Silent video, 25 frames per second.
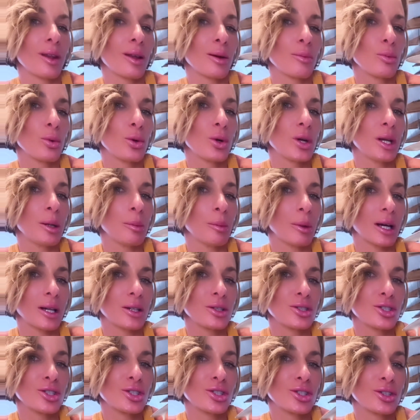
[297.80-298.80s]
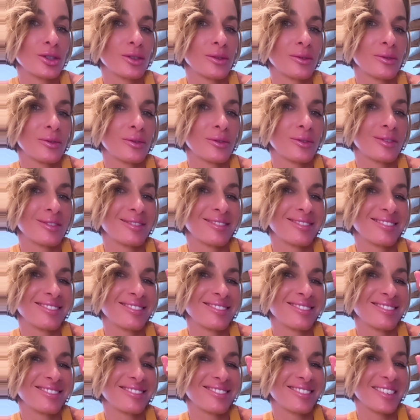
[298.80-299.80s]
pretty much
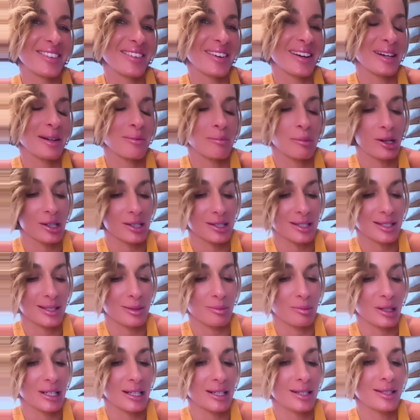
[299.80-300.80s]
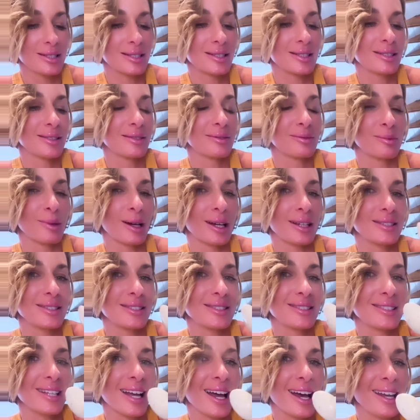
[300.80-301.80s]
create a masterpiece by
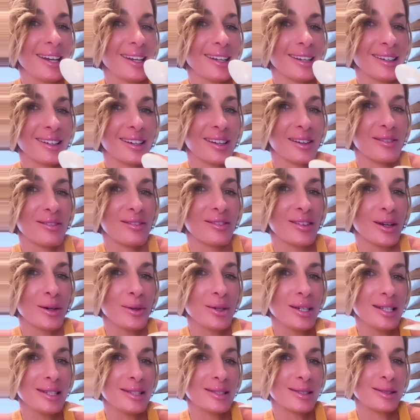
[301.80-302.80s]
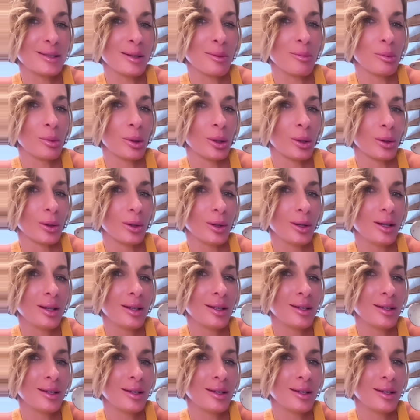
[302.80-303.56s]
just adding a very simple